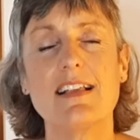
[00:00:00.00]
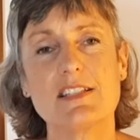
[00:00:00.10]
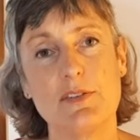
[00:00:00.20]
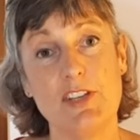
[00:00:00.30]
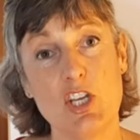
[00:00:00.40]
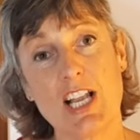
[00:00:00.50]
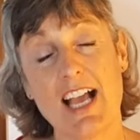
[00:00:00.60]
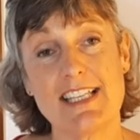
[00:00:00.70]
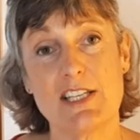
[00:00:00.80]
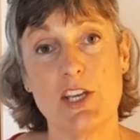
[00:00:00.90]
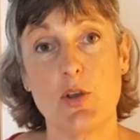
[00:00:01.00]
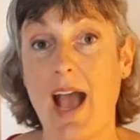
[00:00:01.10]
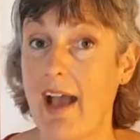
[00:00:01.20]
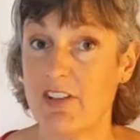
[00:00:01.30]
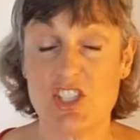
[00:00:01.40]
So if you'd like to
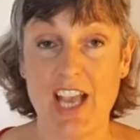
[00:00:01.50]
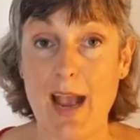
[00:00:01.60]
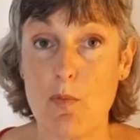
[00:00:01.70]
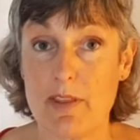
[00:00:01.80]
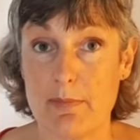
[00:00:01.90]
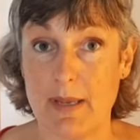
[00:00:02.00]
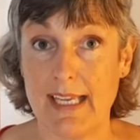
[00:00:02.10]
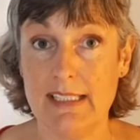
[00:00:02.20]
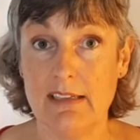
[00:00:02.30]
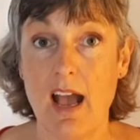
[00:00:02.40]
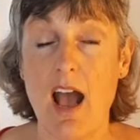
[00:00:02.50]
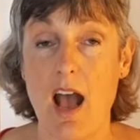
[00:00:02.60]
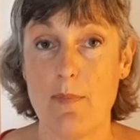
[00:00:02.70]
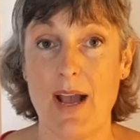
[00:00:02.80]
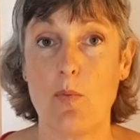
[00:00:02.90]
have a chat with me
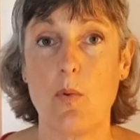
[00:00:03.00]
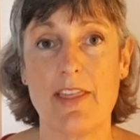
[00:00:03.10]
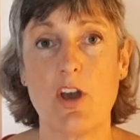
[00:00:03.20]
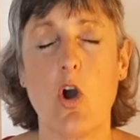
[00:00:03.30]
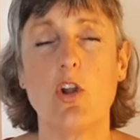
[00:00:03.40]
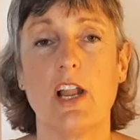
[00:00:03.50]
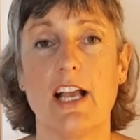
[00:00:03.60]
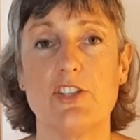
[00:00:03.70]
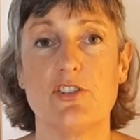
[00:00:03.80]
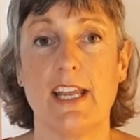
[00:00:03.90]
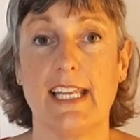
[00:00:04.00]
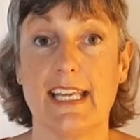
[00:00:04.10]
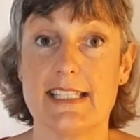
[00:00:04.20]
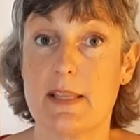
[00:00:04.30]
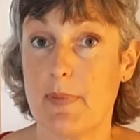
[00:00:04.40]
about whether online training
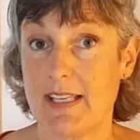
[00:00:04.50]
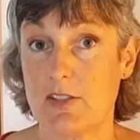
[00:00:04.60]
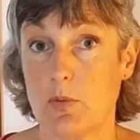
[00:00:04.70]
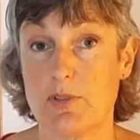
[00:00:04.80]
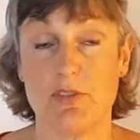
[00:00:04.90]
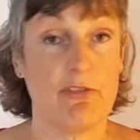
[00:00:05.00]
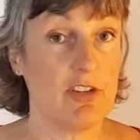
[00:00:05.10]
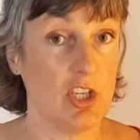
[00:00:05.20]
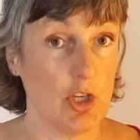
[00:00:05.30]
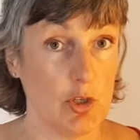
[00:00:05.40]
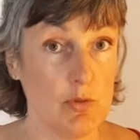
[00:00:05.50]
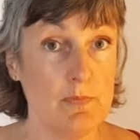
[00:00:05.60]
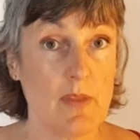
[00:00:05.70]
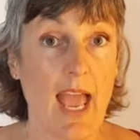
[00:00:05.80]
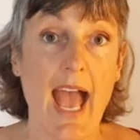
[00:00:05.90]
is the best option for you
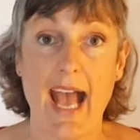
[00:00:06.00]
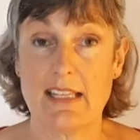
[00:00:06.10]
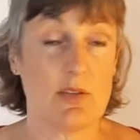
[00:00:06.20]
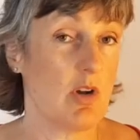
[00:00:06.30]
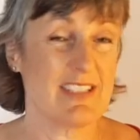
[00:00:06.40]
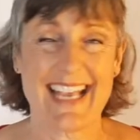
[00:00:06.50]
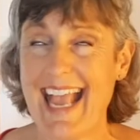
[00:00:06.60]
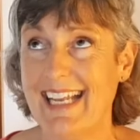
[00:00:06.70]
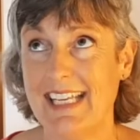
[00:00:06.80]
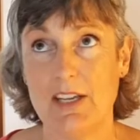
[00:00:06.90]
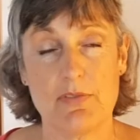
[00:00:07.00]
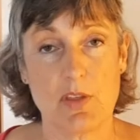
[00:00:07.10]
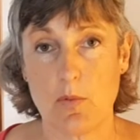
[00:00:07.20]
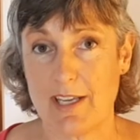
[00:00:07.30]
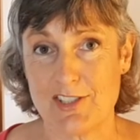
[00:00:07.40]
and to ask any of
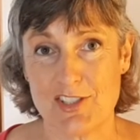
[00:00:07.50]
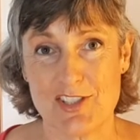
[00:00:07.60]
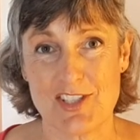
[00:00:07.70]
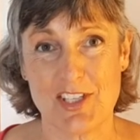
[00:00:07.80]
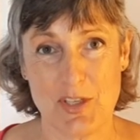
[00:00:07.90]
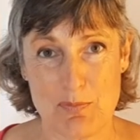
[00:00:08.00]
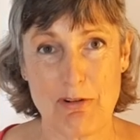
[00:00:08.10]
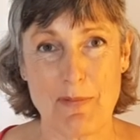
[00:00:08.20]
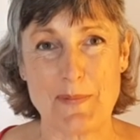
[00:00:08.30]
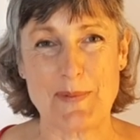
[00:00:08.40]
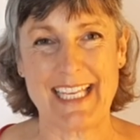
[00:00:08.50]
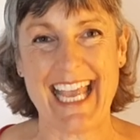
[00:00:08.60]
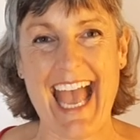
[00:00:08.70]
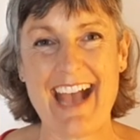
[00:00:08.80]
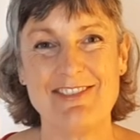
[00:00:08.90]
the questions that you
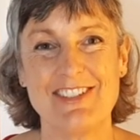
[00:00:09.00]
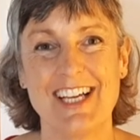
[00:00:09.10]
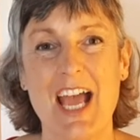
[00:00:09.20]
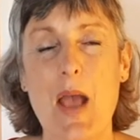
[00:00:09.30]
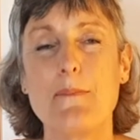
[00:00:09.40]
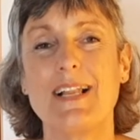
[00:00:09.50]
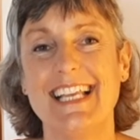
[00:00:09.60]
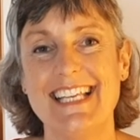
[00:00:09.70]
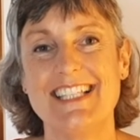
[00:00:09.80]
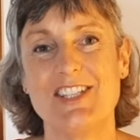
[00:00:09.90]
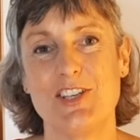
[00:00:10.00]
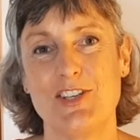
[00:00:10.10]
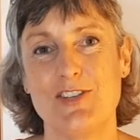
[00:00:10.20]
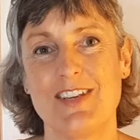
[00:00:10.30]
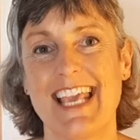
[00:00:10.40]
probably have, please
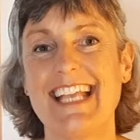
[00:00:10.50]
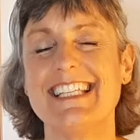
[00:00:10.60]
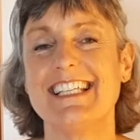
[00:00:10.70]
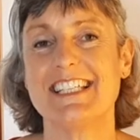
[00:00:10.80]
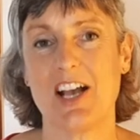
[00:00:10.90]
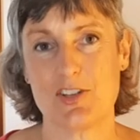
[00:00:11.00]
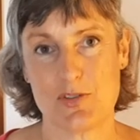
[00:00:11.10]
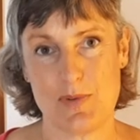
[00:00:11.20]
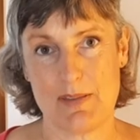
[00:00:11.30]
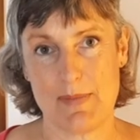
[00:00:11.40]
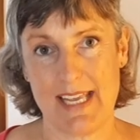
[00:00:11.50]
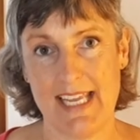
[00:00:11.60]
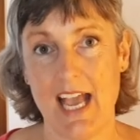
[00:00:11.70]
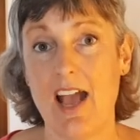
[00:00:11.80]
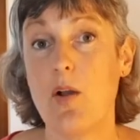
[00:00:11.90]
do get in touch with
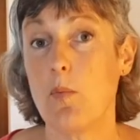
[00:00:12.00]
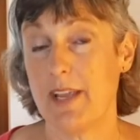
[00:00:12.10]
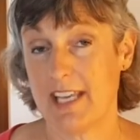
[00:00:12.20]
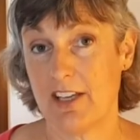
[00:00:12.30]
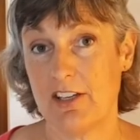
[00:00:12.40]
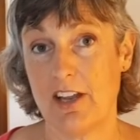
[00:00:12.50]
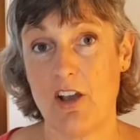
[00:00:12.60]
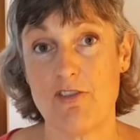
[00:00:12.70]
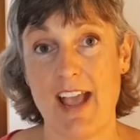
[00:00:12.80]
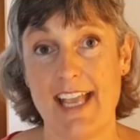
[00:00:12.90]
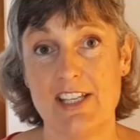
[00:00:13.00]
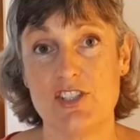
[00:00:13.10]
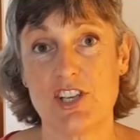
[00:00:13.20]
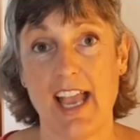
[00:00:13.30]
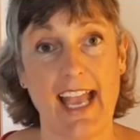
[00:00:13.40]
me. We can
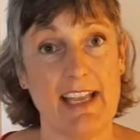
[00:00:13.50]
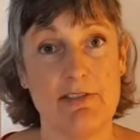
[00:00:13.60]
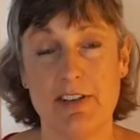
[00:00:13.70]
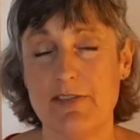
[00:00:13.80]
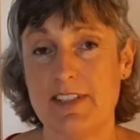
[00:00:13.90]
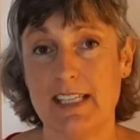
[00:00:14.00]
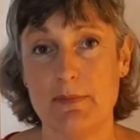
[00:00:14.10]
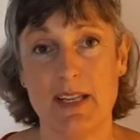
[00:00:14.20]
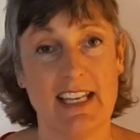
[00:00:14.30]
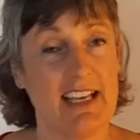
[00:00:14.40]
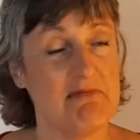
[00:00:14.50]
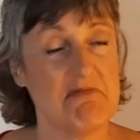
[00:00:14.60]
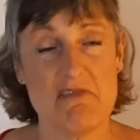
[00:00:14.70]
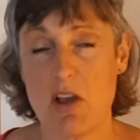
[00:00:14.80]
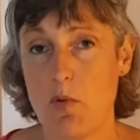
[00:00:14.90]
arrange a 15-minute,
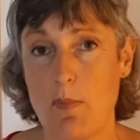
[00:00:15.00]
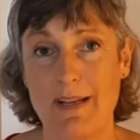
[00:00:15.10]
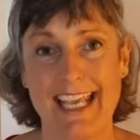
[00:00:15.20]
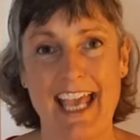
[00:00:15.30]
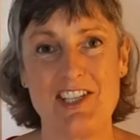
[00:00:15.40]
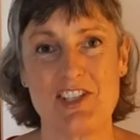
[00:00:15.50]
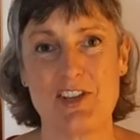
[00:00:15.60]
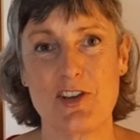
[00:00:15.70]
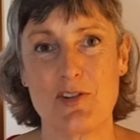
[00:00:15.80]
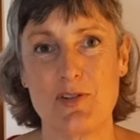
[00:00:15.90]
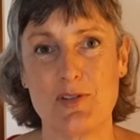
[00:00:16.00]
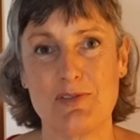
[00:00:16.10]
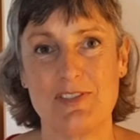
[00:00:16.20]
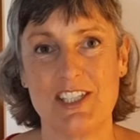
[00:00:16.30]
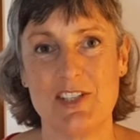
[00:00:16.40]
no obligation call
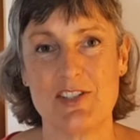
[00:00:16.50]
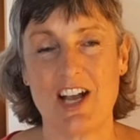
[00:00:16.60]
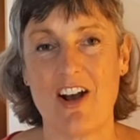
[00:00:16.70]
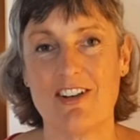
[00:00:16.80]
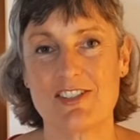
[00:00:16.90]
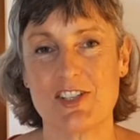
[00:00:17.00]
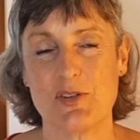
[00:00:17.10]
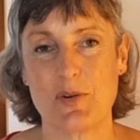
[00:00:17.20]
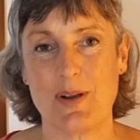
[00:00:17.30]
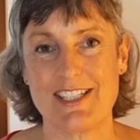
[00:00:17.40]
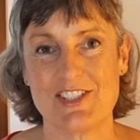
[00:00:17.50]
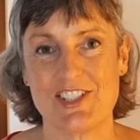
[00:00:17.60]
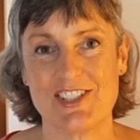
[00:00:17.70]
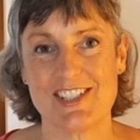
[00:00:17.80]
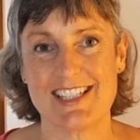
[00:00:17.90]
for you to ask your
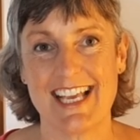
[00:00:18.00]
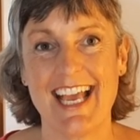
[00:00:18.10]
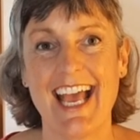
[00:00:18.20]
questions.